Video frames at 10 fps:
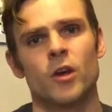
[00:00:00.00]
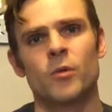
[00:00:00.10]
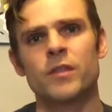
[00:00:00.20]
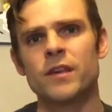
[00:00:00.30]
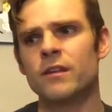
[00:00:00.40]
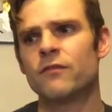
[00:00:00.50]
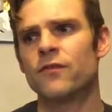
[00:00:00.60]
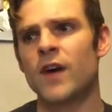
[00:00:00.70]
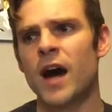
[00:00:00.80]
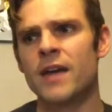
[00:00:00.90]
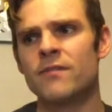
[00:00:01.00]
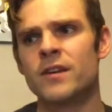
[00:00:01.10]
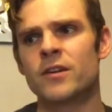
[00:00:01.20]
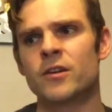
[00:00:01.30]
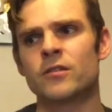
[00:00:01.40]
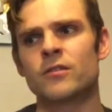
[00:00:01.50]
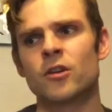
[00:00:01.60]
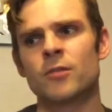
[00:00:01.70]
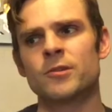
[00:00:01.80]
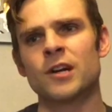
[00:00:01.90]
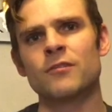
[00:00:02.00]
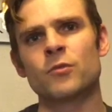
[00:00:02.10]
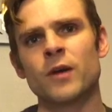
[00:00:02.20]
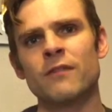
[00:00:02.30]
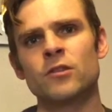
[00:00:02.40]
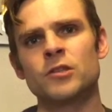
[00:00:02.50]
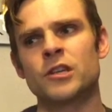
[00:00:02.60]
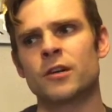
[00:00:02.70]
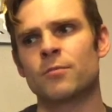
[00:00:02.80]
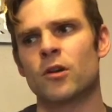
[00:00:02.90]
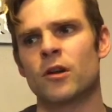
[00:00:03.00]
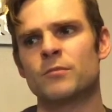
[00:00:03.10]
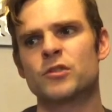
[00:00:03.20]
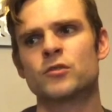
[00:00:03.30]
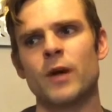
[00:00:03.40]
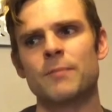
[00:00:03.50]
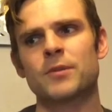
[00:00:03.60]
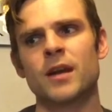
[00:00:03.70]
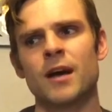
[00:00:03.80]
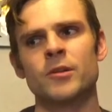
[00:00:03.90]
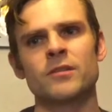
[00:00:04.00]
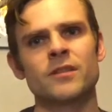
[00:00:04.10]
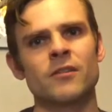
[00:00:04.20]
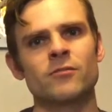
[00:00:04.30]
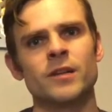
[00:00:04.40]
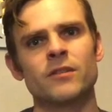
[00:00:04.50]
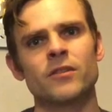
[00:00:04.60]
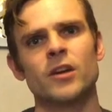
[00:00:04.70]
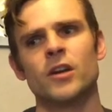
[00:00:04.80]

Within 5 years, Gorbachev's revolutionary program swept communist governments